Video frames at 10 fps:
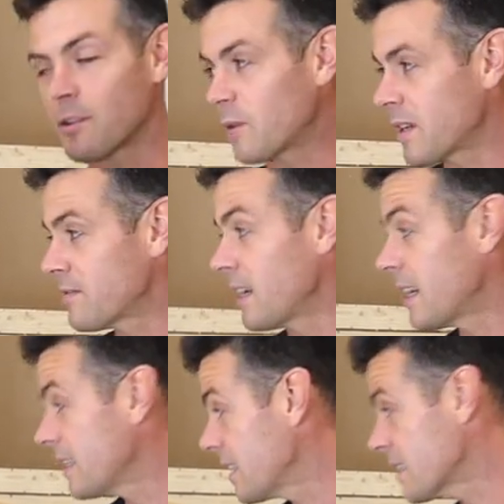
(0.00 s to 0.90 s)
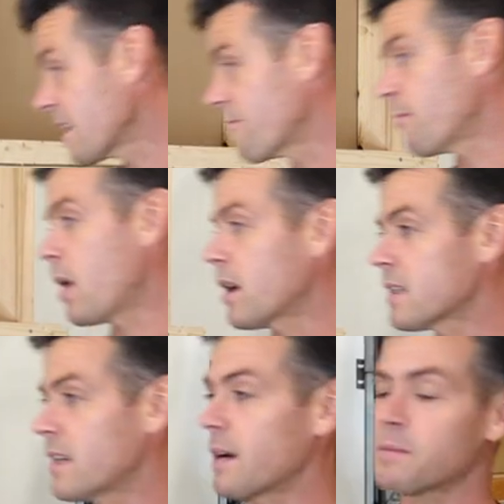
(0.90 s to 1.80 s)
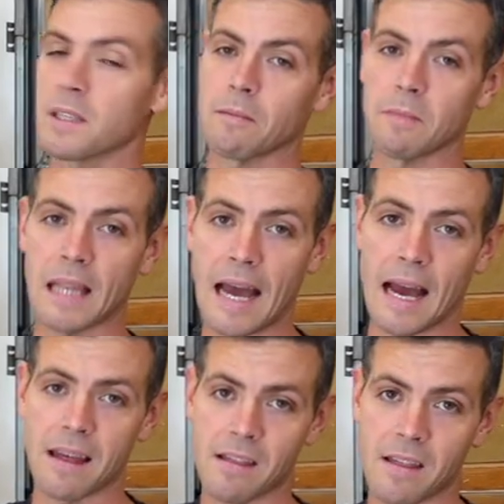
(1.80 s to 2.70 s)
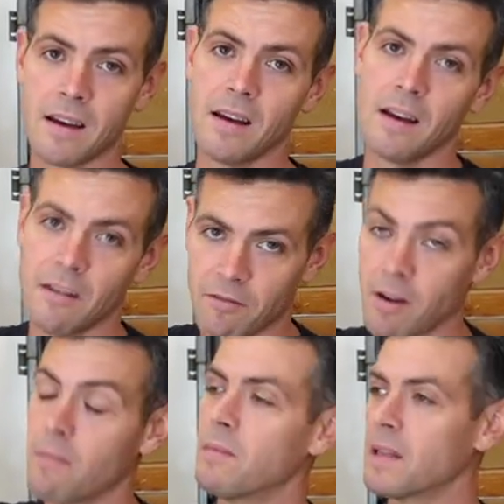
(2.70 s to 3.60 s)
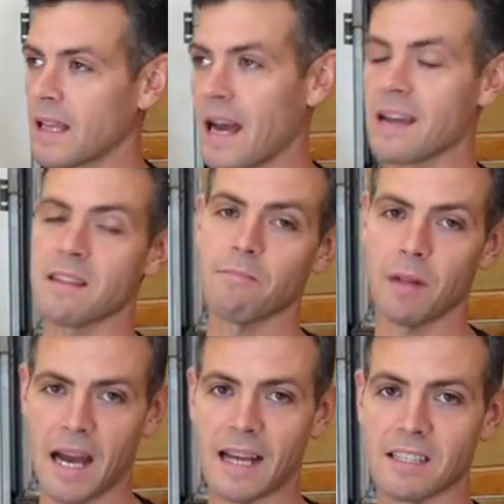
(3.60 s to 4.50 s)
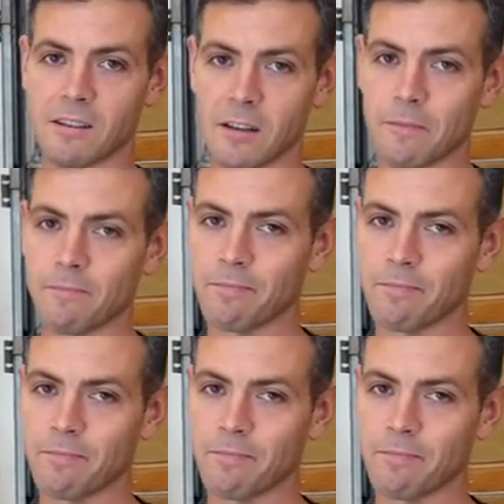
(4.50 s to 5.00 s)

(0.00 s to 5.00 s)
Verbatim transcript: So what I've done is I've mocked up some lath from lath and plaster.